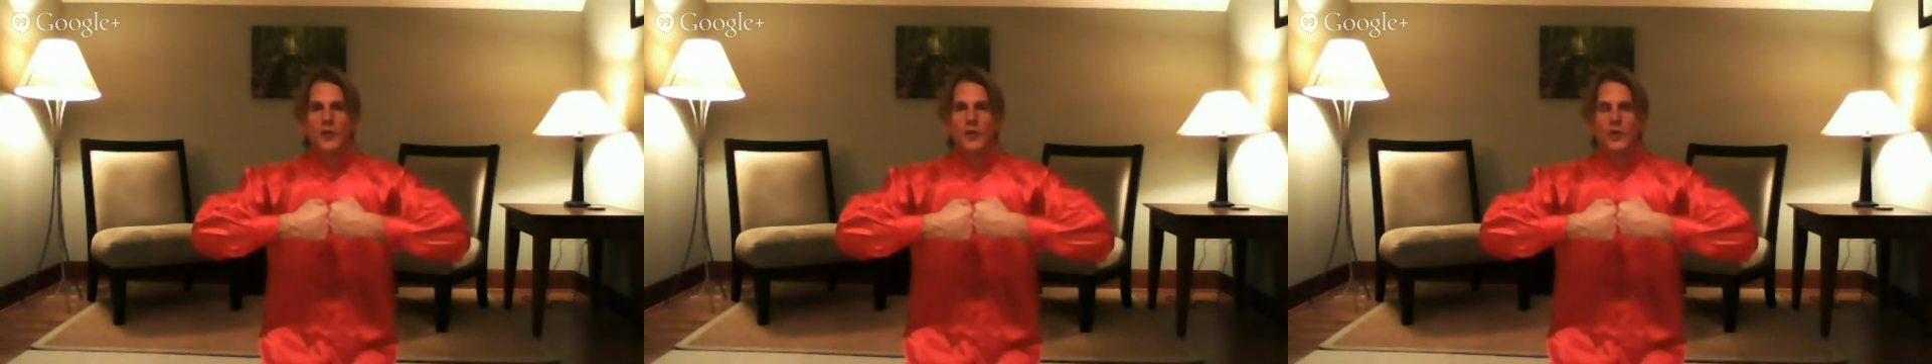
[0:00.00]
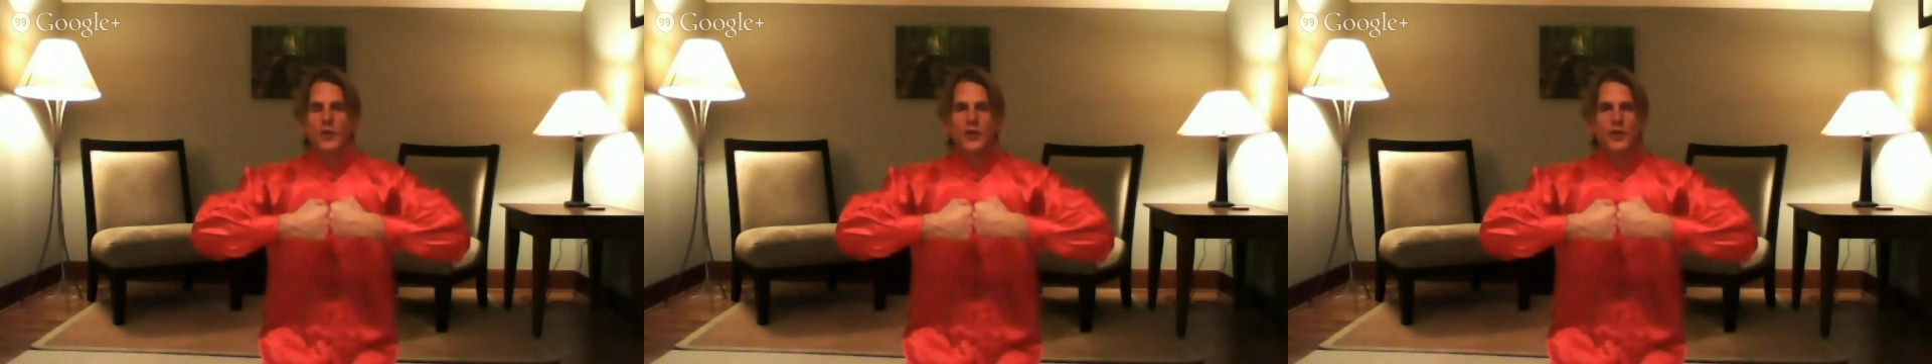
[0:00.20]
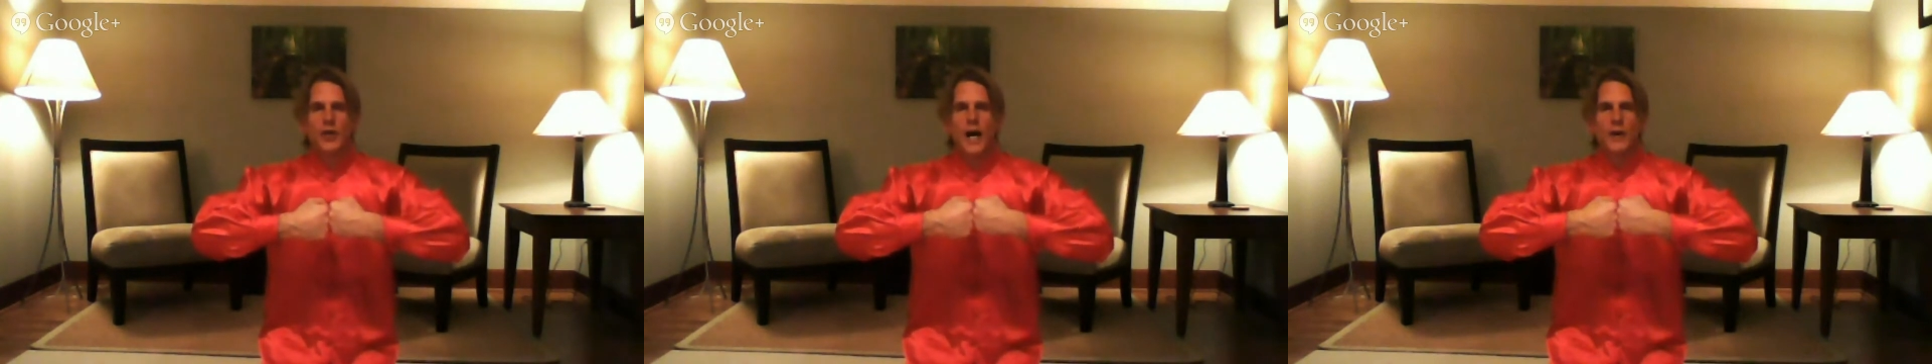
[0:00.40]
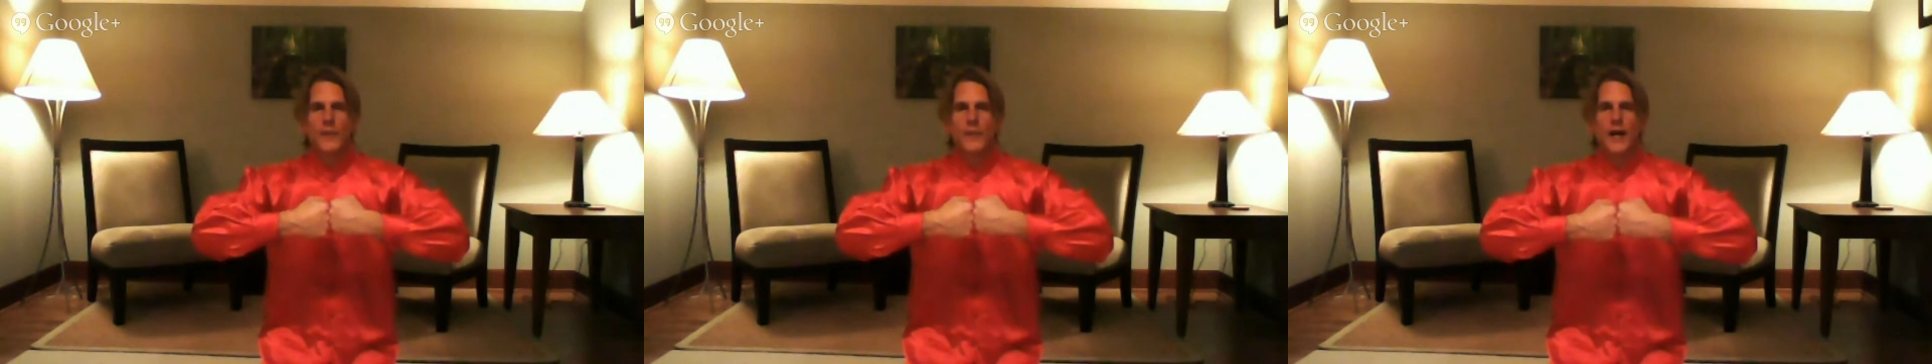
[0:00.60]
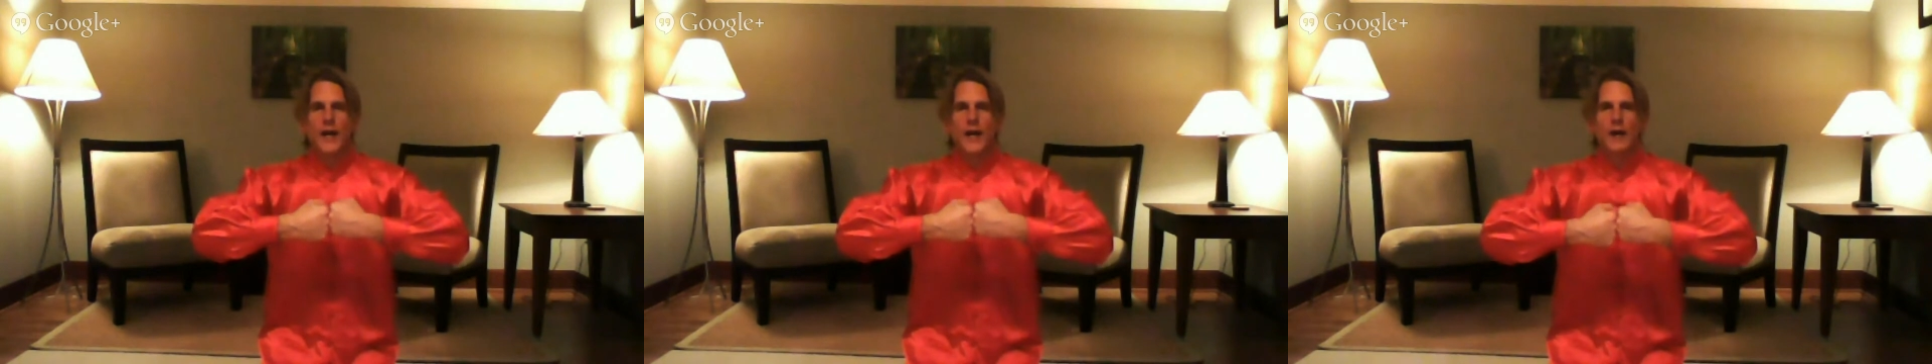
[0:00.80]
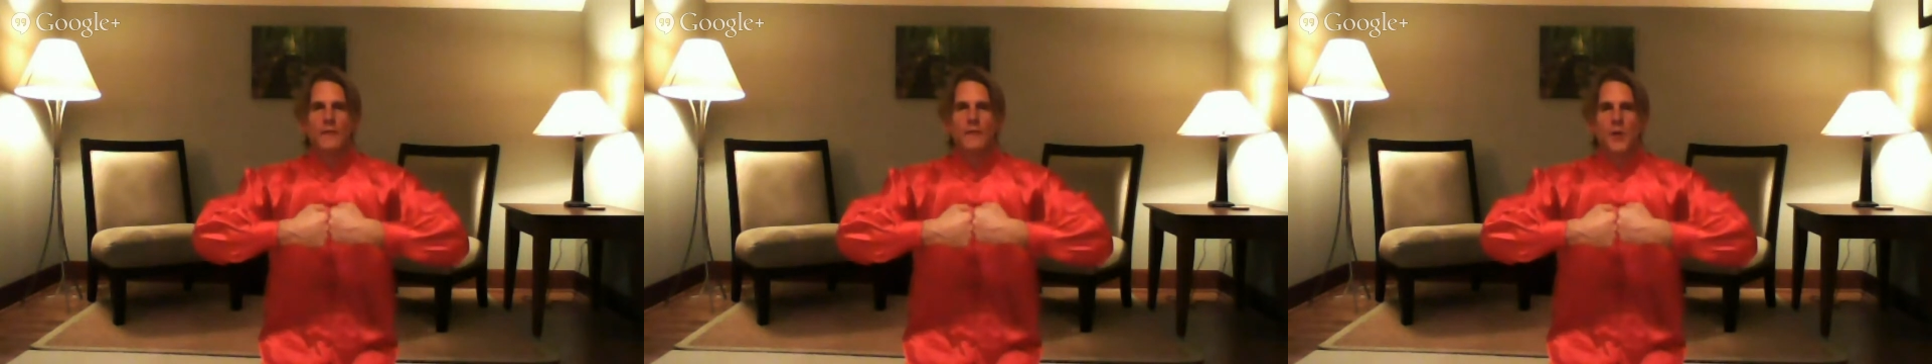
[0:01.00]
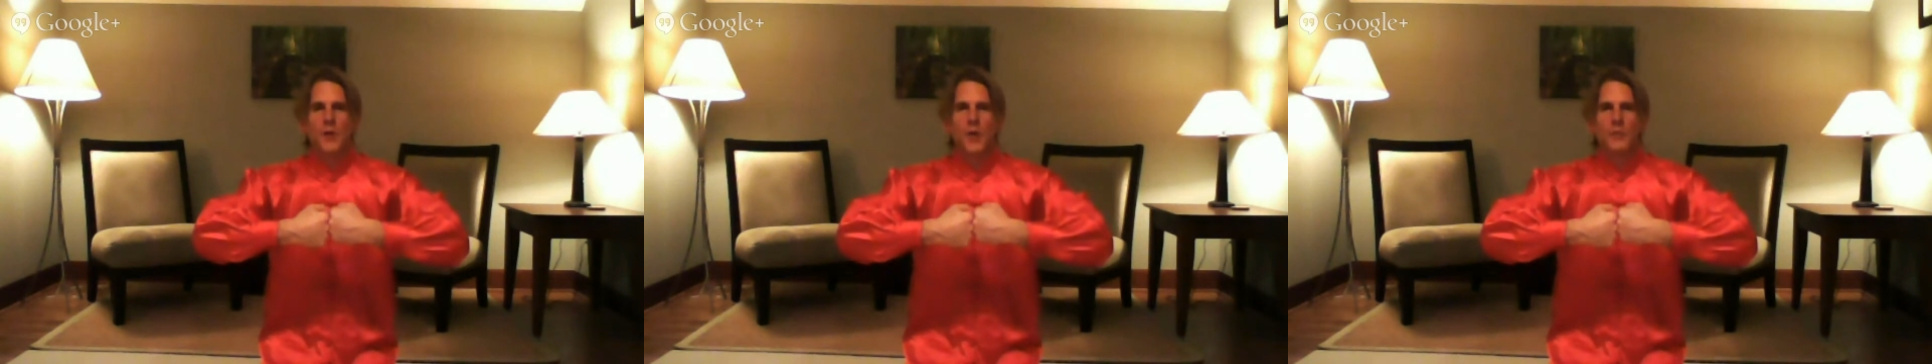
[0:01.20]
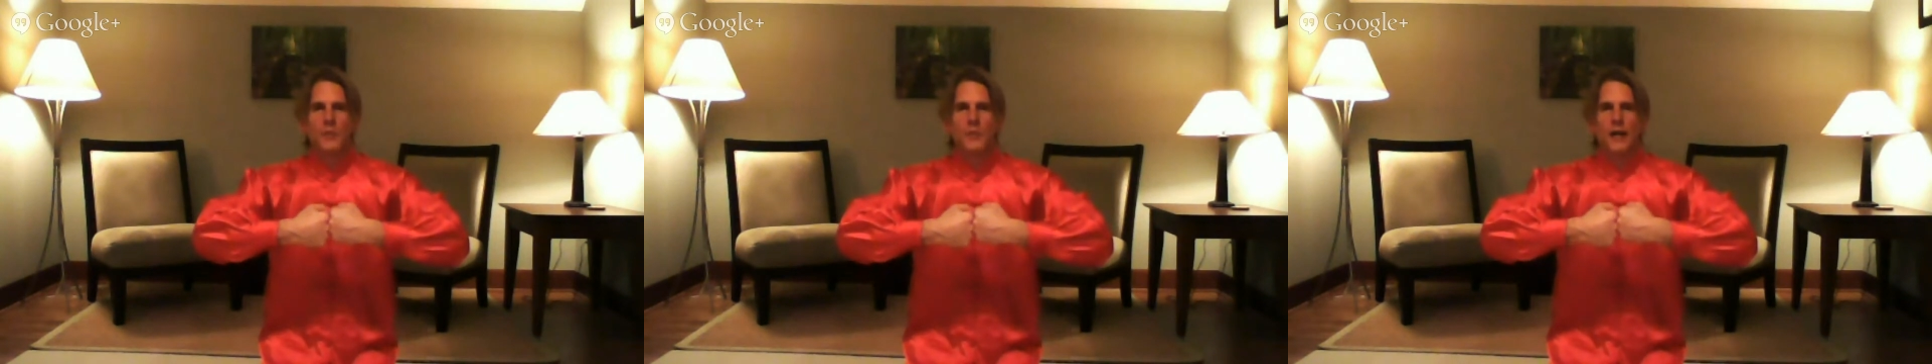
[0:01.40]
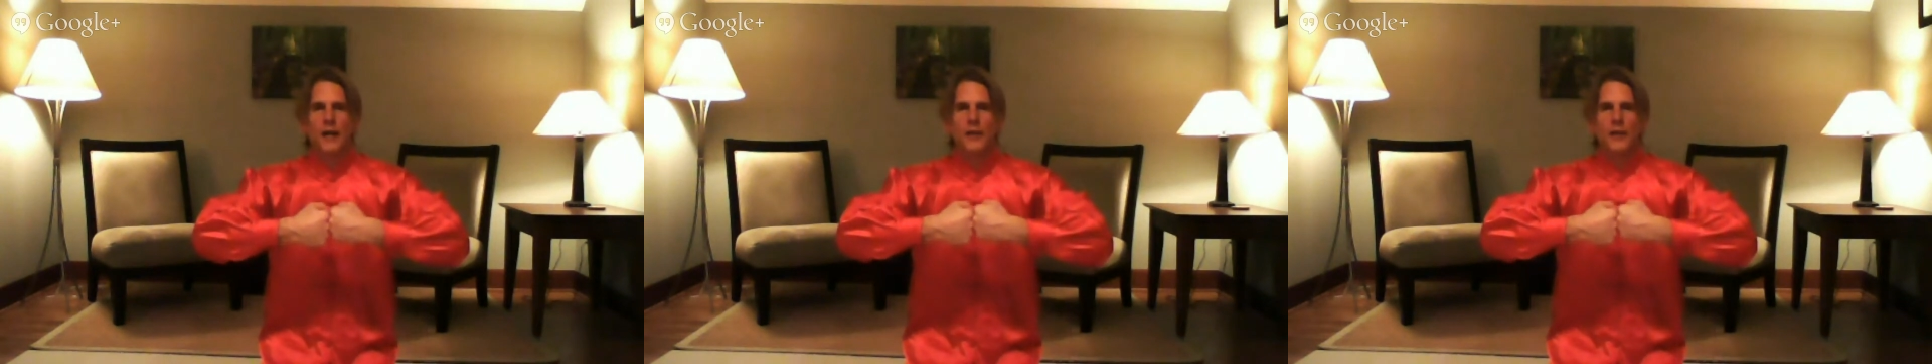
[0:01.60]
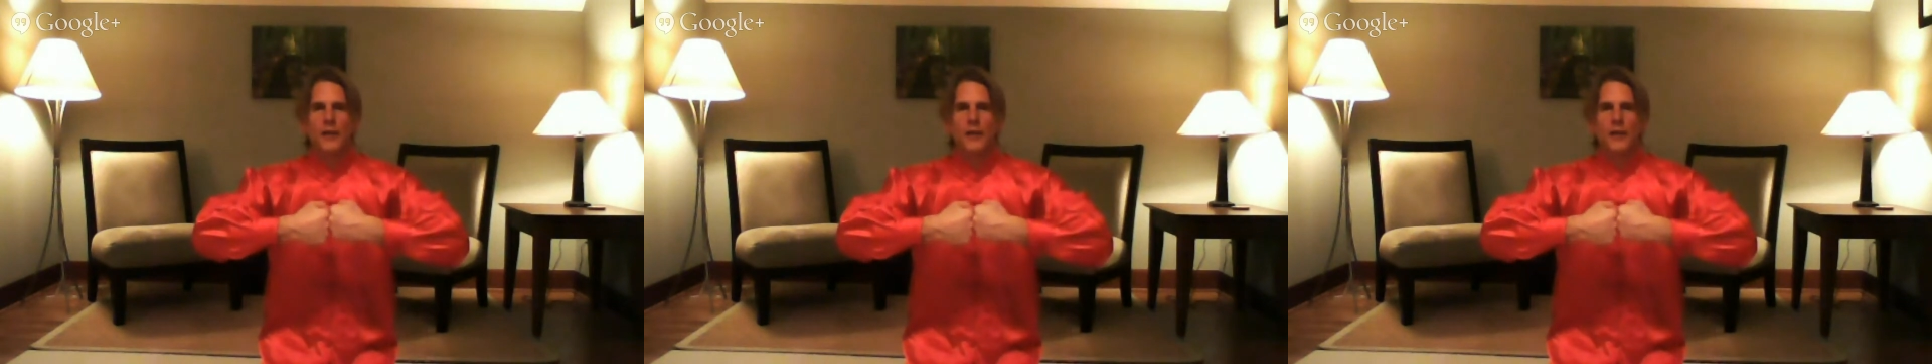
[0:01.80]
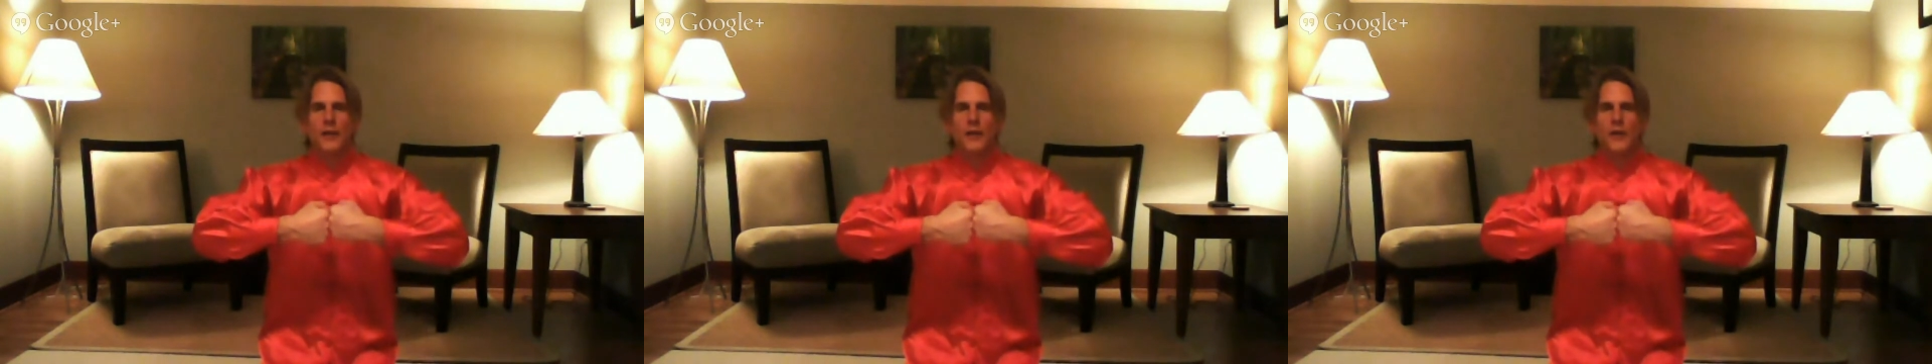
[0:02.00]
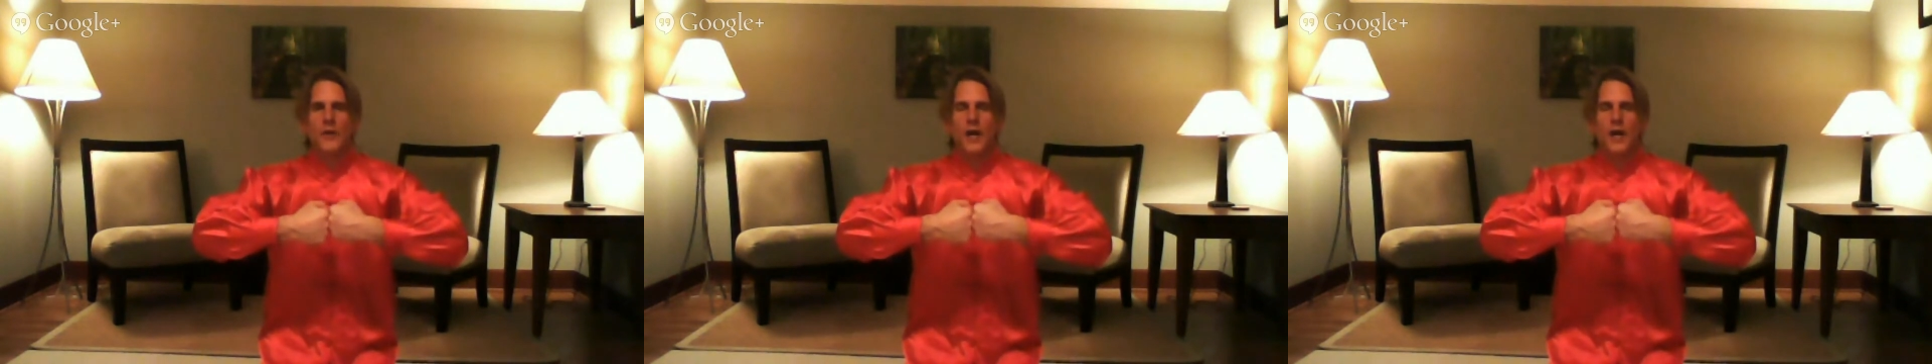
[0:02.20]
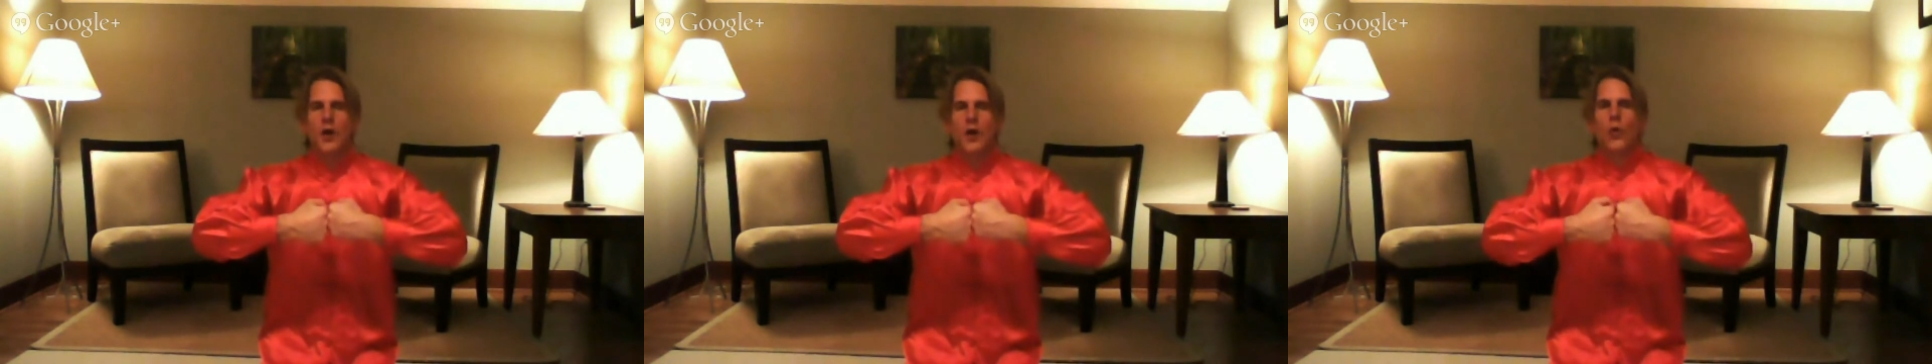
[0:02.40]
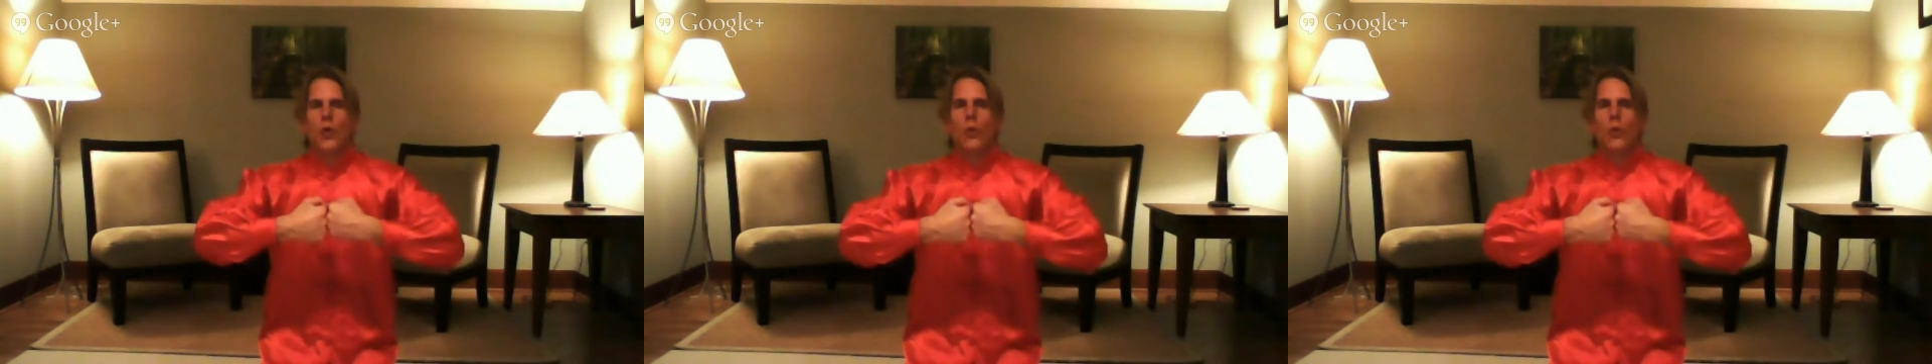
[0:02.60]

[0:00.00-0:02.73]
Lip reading: you shout that out from your belly, okay?